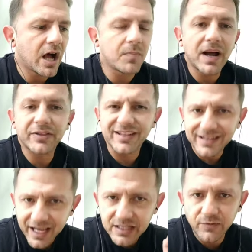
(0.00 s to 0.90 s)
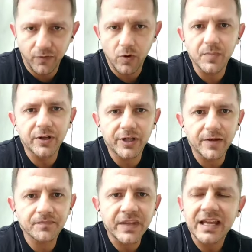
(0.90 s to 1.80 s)
about the next 4
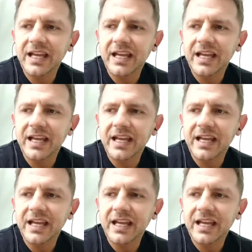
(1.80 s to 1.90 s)
billion.